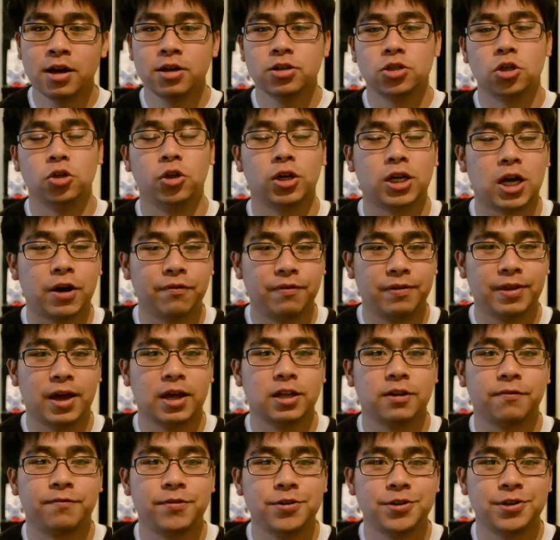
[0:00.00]
so look out for that
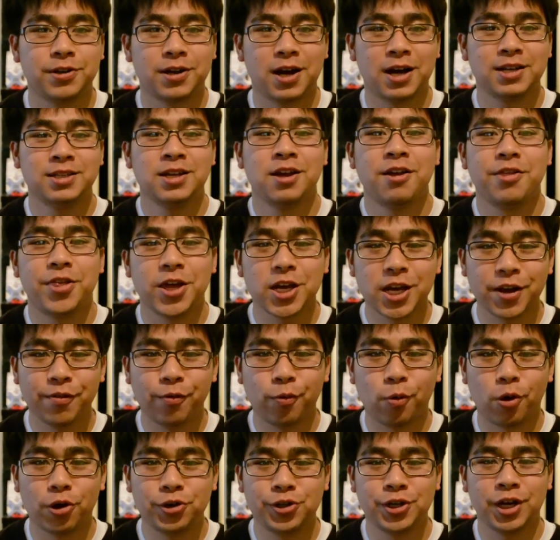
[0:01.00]
in the future, guys. Thank you for
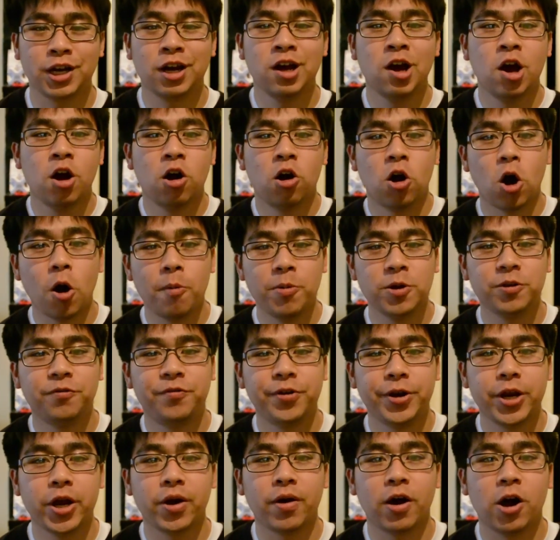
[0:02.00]
watching, hope this
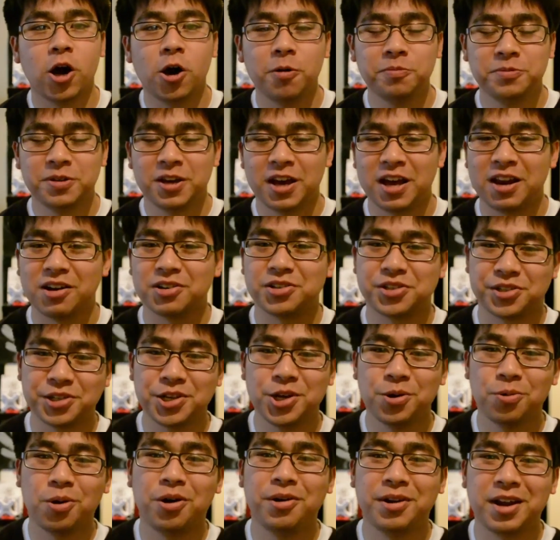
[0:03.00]
video helped, and I'll see
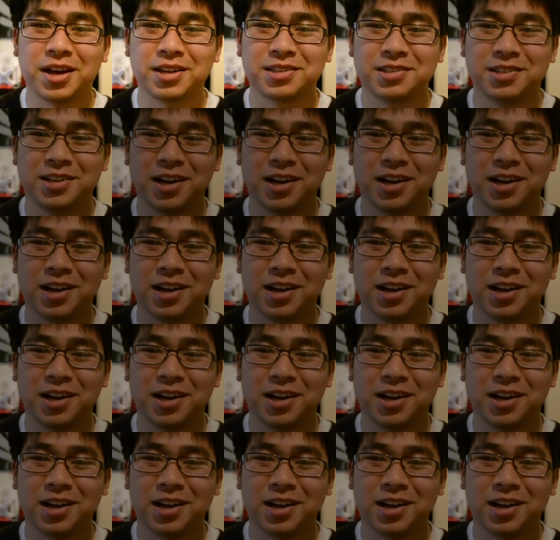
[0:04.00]
you all next